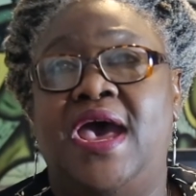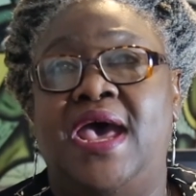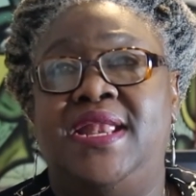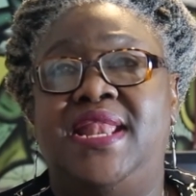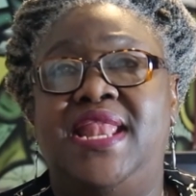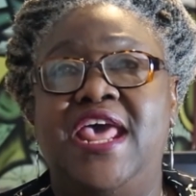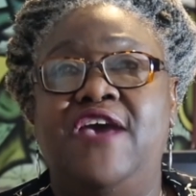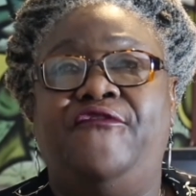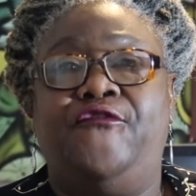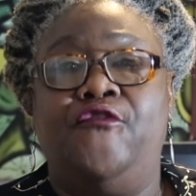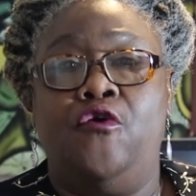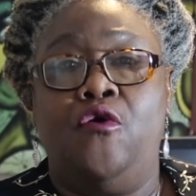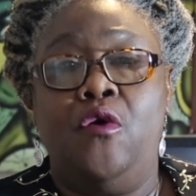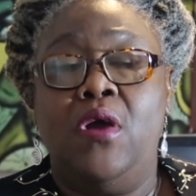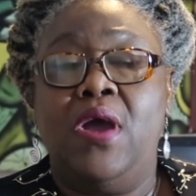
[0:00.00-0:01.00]
and
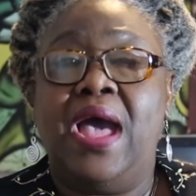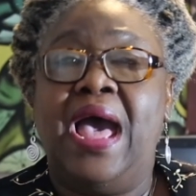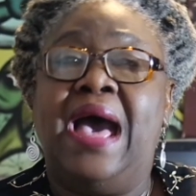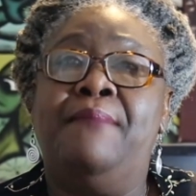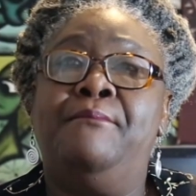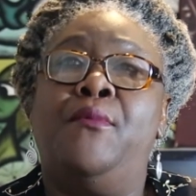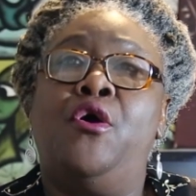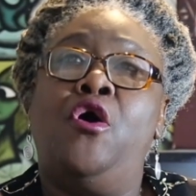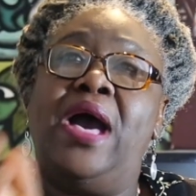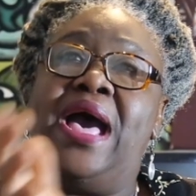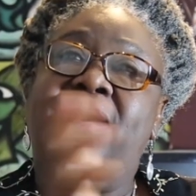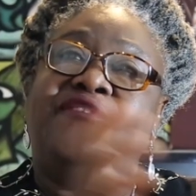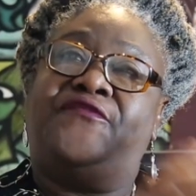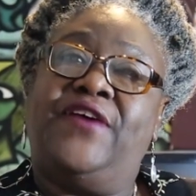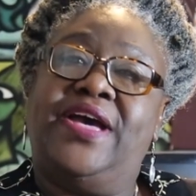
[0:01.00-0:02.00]
therefore are more
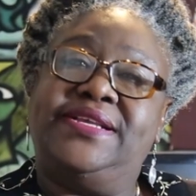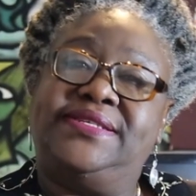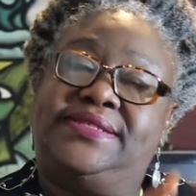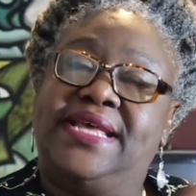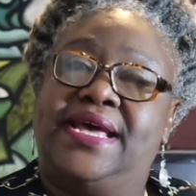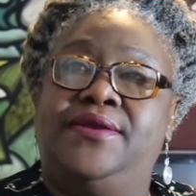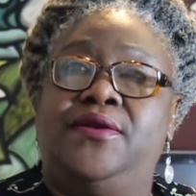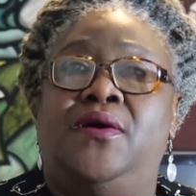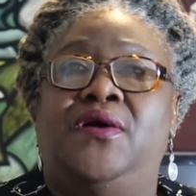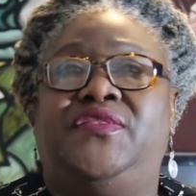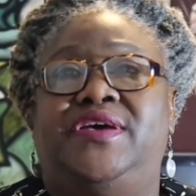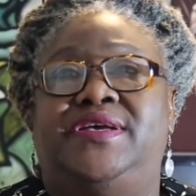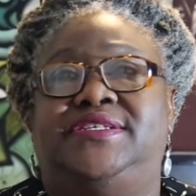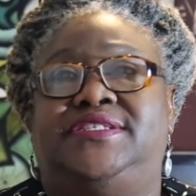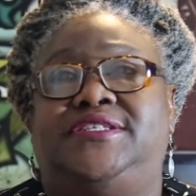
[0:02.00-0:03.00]
advanced than
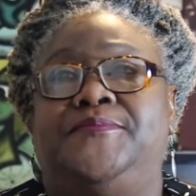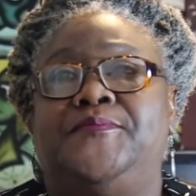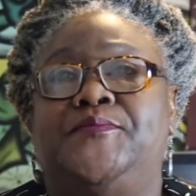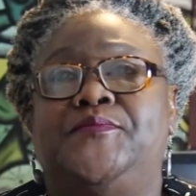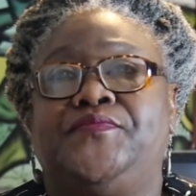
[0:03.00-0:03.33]
others.